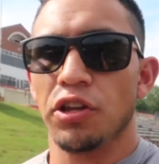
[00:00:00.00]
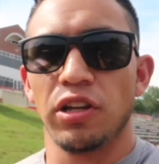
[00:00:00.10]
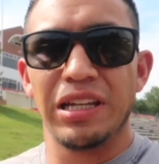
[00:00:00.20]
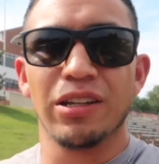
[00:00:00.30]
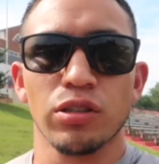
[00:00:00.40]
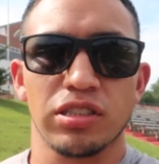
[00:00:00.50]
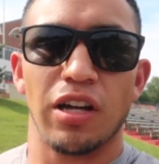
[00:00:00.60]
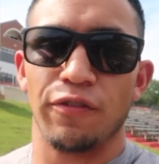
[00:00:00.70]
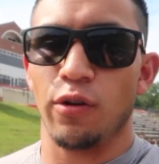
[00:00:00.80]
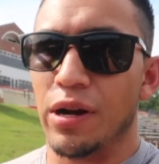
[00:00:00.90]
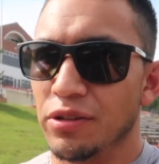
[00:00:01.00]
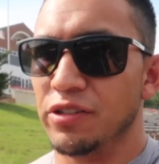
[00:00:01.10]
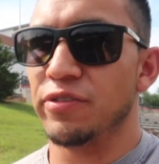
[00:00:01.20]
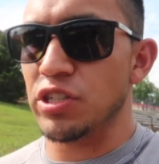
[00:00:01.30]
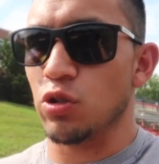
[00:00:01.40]
the legal stuff around
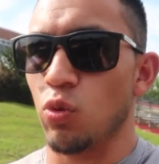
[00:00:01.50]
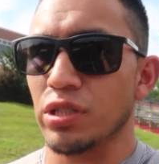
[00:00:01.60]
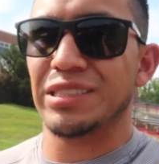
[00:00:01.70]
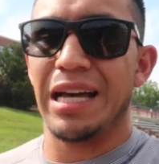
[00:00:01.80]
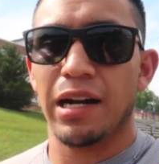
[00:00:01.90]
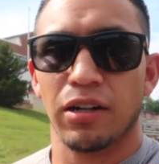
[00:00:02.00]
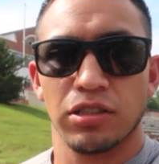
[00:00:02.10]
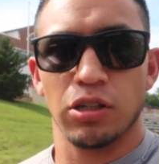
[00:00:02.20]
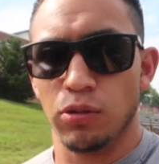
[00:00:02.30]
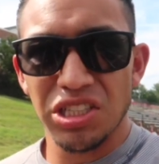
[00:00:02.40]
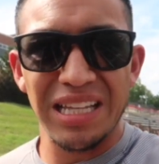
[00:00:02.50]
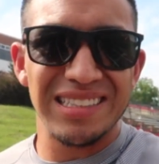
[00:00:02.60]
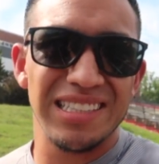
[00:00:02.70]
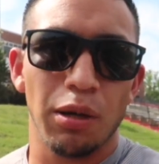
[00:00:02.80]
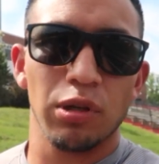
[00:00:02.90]
Division I soccer. So just
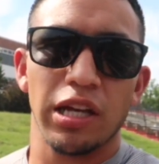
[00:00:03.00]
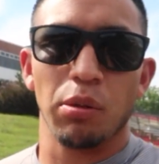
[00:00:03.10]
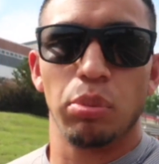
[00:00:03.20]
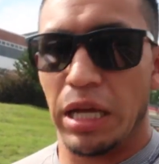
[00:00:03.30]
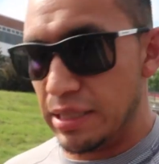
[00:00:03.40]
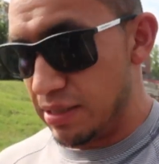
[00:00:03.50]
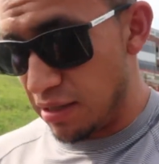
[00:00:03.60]
NCAA compliance